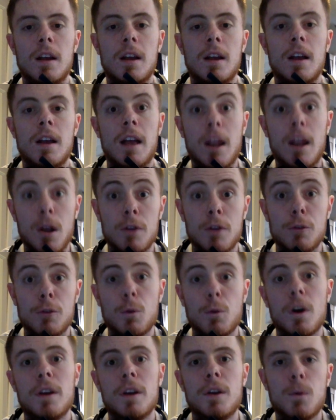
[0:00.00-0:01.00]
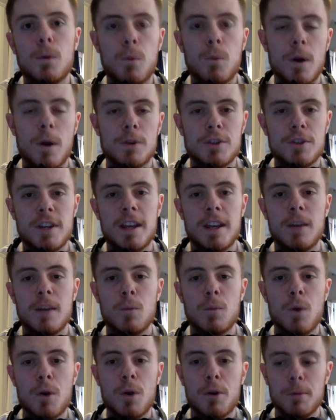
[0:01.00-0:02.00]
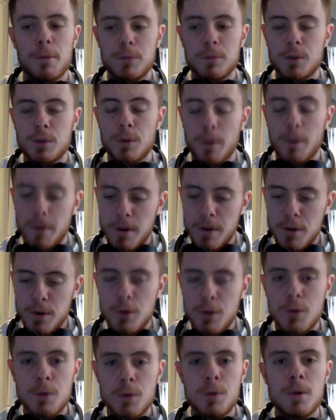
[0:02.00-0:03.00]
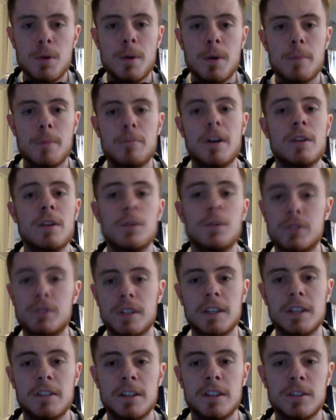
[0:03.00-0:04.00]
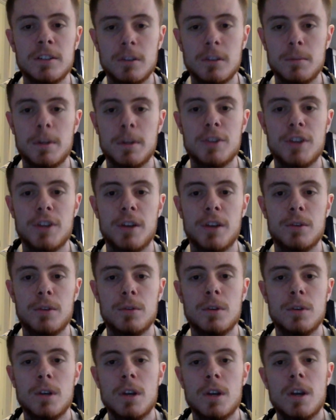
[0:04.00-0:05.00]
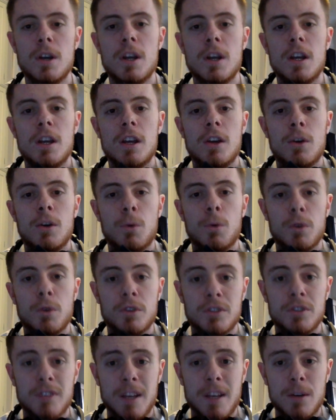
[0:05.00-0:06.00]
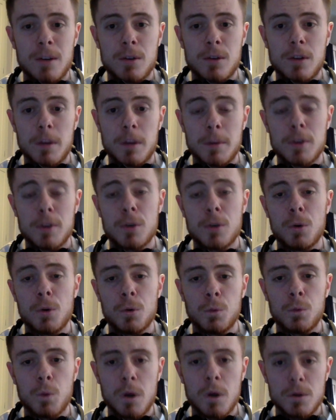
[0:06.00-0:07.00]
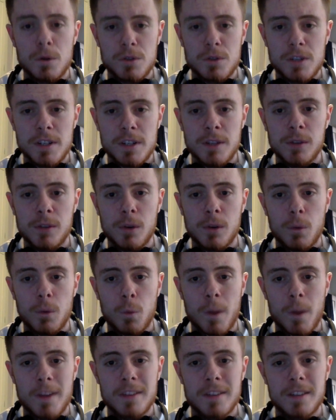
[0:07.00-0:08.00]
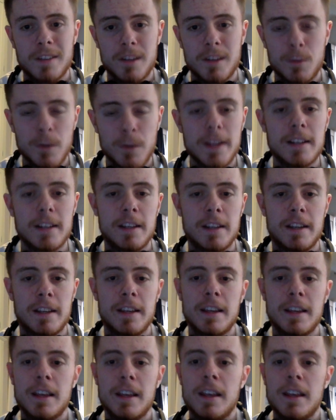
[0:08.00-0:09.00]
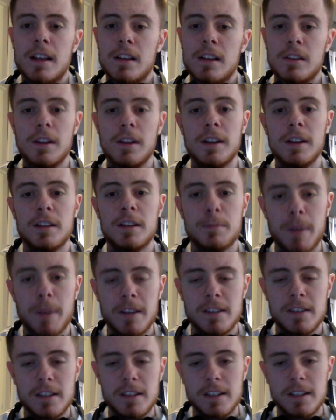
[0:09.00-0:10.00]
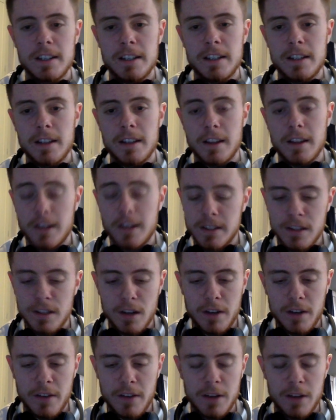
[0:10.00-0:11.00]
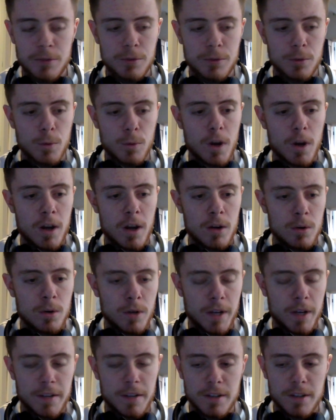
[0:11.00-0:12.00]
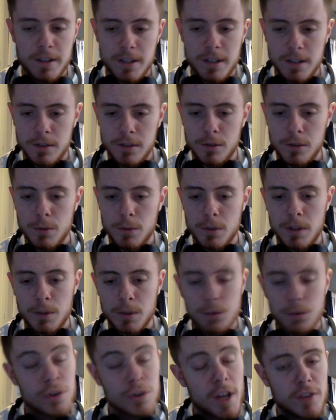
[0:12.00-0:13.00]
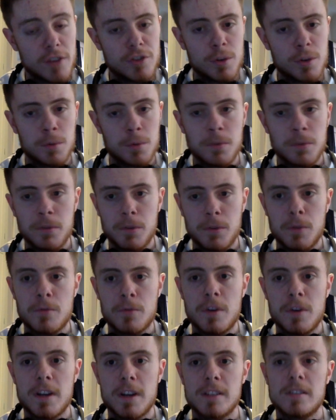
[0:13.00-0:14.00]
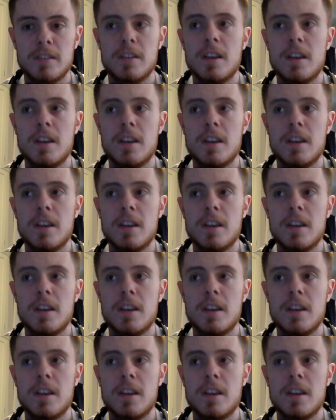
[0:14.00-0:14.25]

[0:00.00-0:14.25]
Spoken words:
Hello everyone, Welchy here, and welcome to a brand new series on my channel, which is now going to be called Welchy's Wednesday Weekly. So this is basically an idea I've had for a while. I had an idea to do a little chat show with a few friends,